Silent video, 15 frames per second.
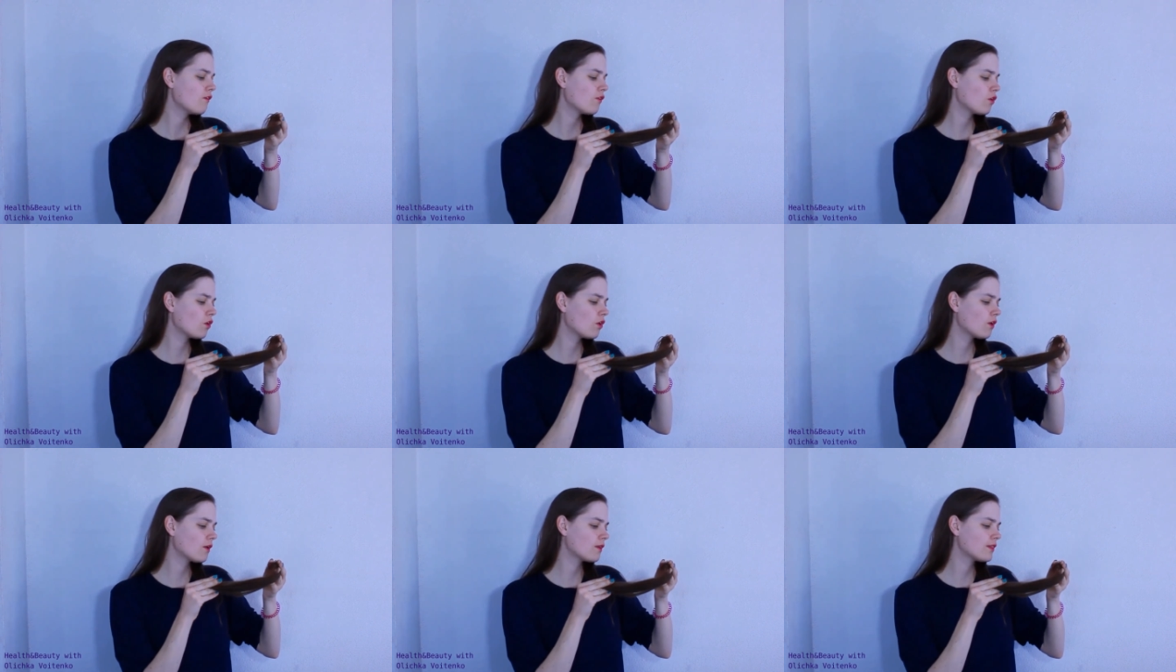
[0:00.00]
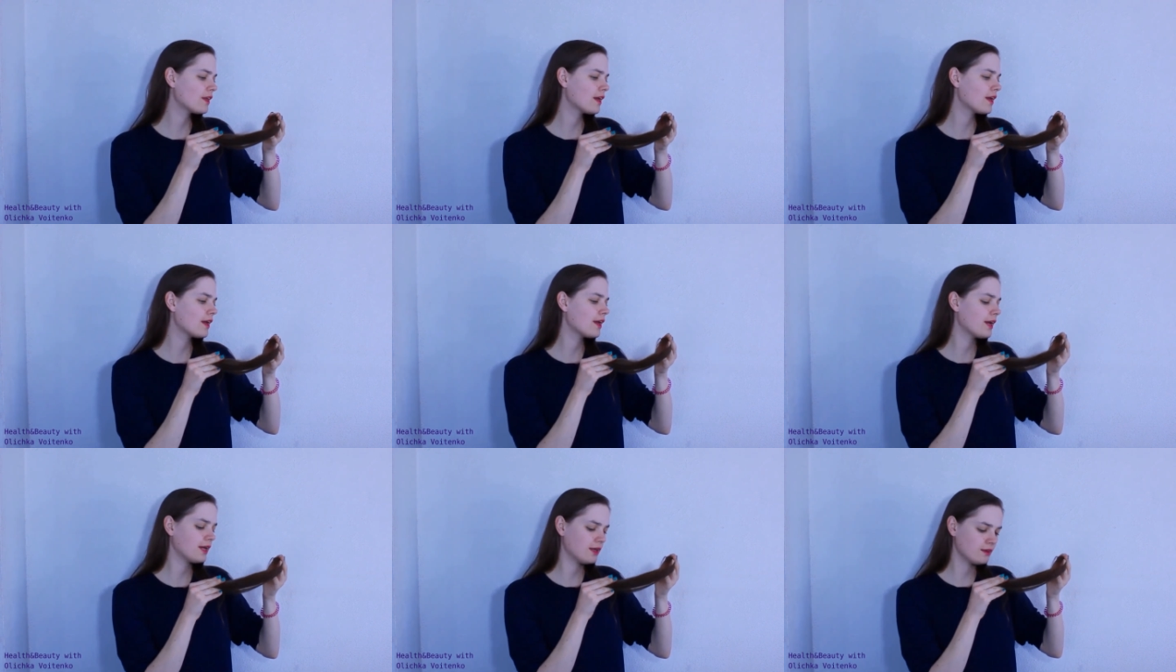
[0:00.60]
for
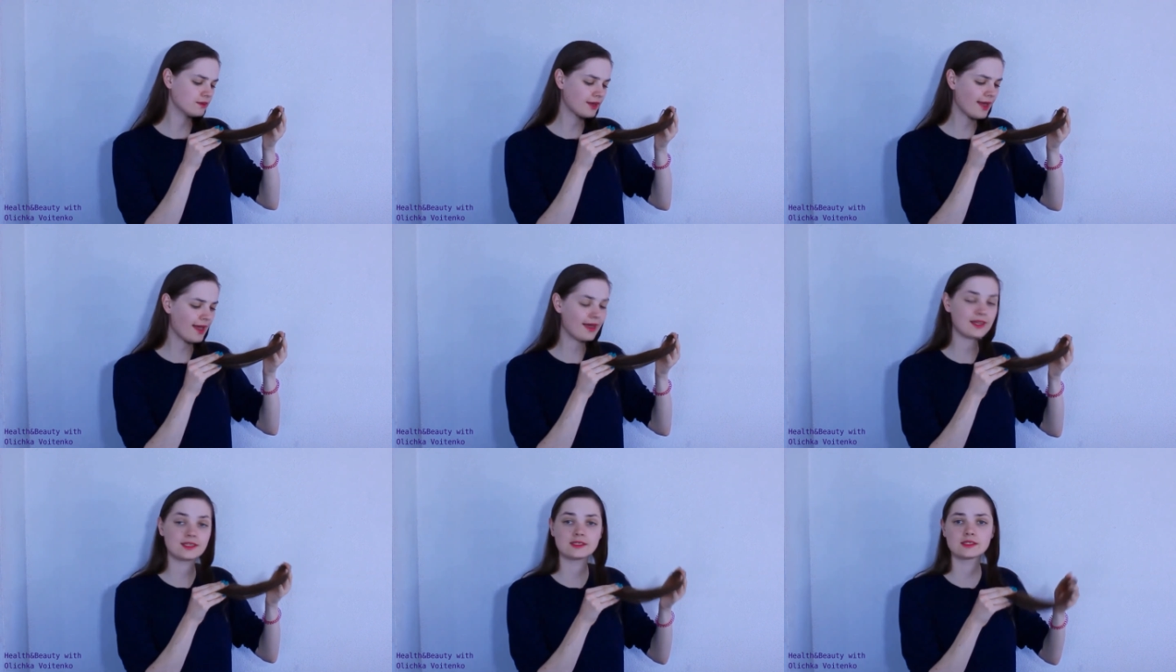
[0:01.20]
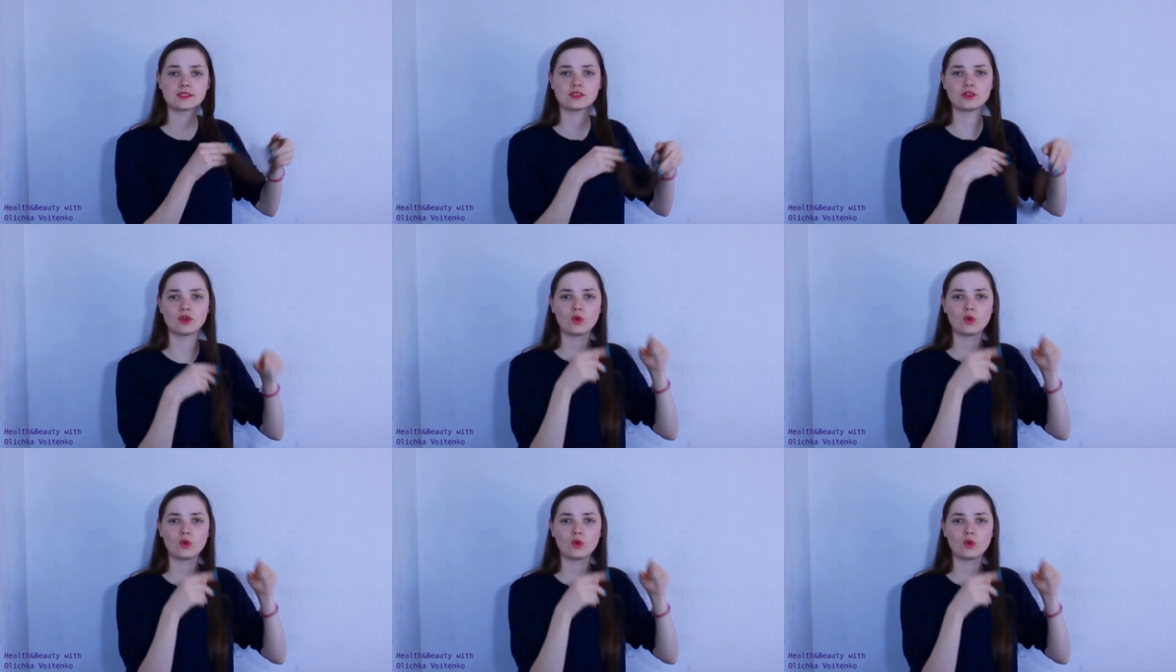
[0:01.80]
the ill ends you